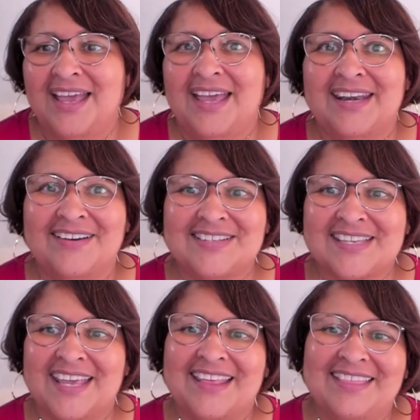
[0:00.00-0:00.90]
And I was
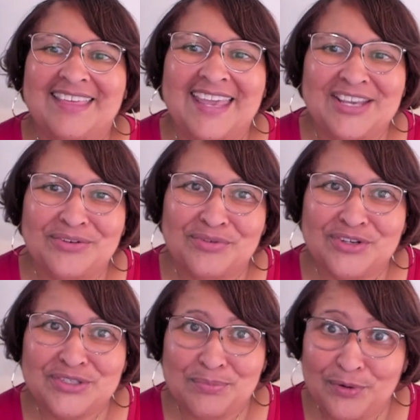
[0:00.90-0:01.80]
like, thank you,
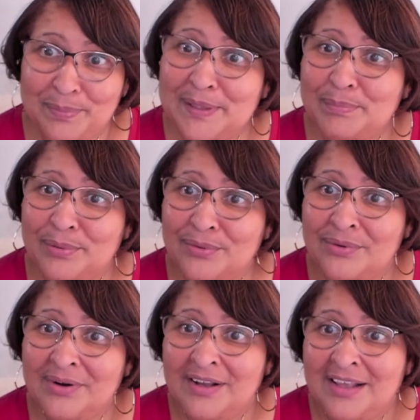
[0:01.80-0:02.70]
because more people
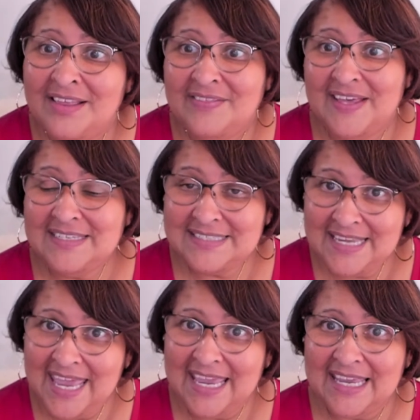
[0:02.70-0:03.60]
that
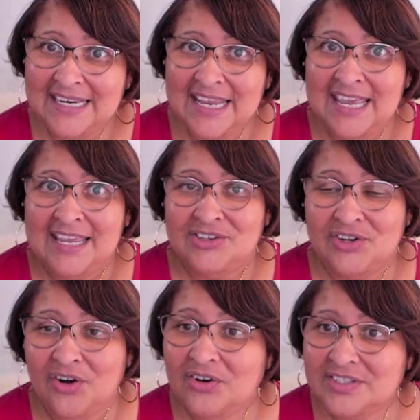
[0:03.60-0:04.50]
say it, you
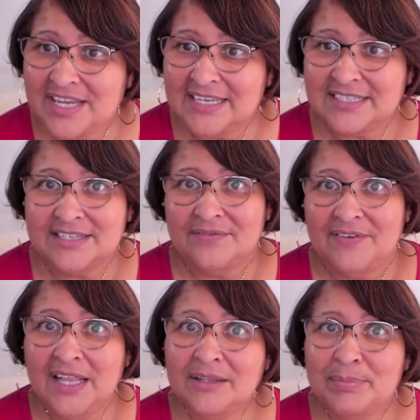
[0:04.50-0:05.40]
know, because as a
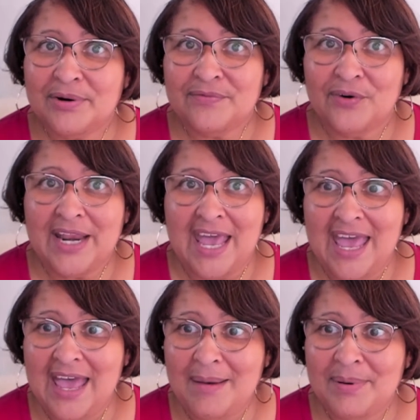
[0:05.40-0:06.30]
developer for an
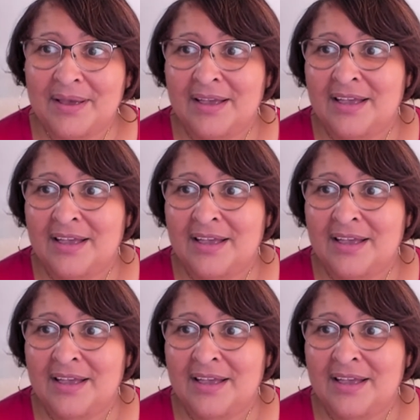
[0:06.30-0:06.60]
app,